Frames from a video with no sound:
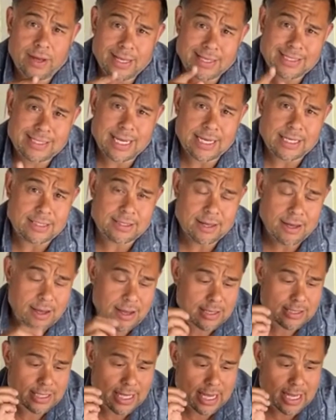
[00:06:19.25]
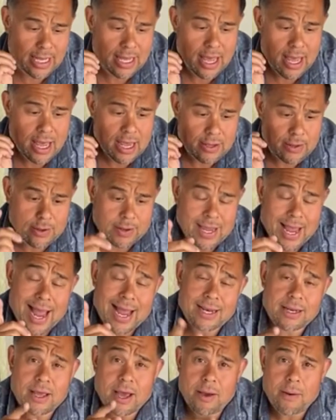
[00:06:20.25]
and 6:30, you
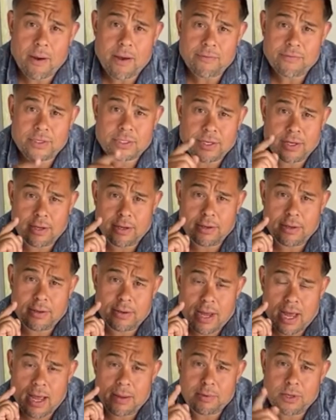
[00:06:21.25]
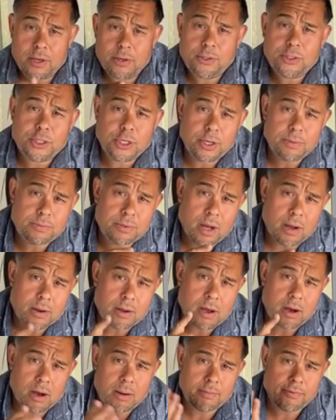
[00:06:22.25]
can go over to
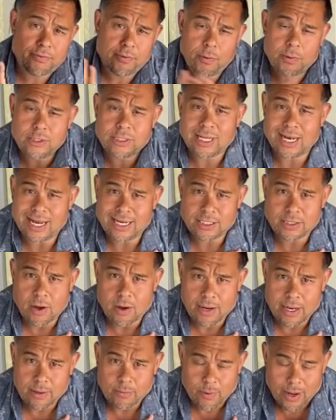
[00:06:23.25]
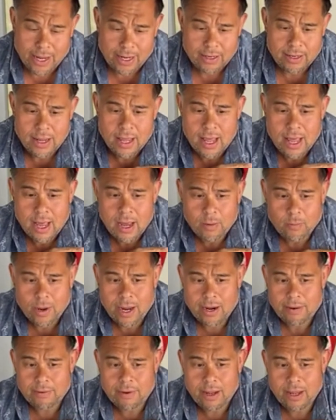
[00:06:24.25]
youtube.com/gotlinwan,
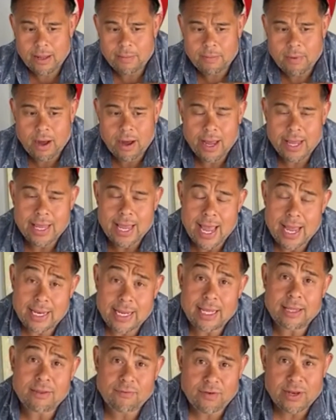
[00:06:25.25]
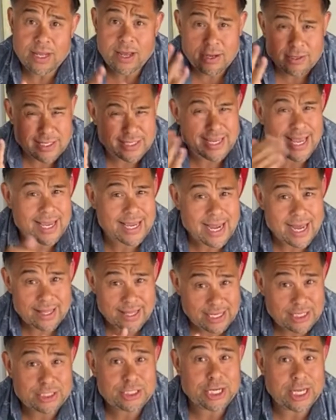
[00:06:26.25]
where I edit the videos. I take out
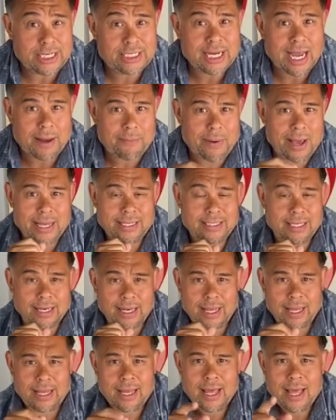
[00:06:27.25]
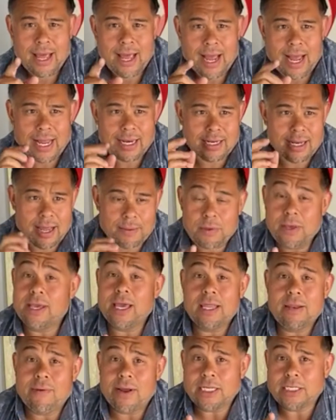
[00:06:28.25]
this chit chat basically, and you get
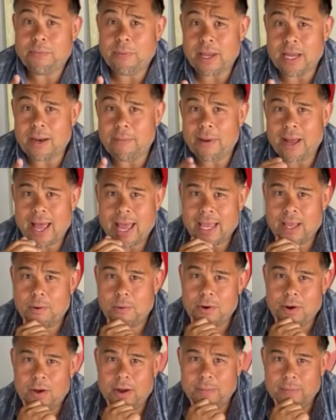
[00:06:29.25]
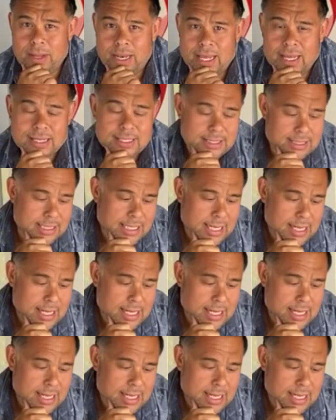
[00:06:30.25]
the recipe in about 8 or 9 minutes.